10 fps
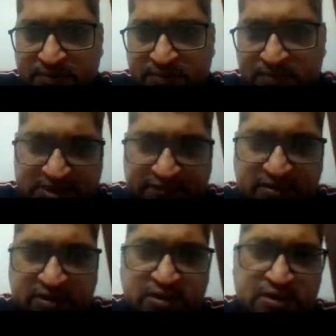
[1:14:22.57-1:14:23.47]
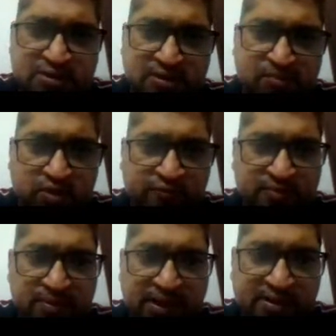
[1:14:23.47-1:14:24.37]
achieved, the block will
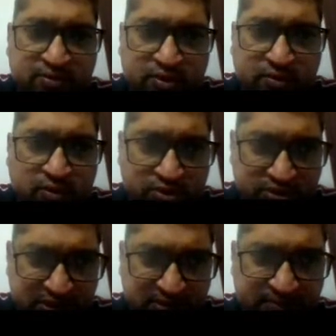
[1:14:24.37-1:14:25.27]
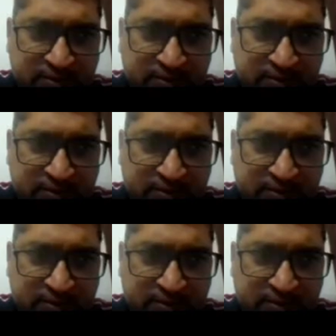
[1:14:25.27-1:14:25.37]
be added to the blockchain.